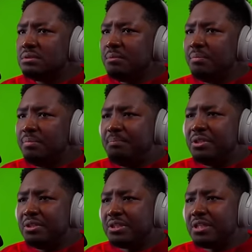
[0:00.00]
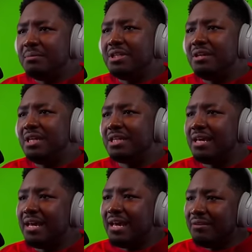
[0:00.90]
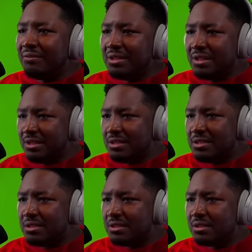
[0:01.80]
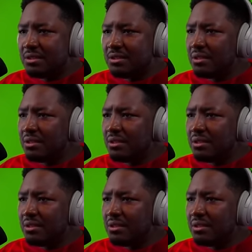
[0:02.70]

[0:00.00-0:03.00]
A building coming down like an avalanche.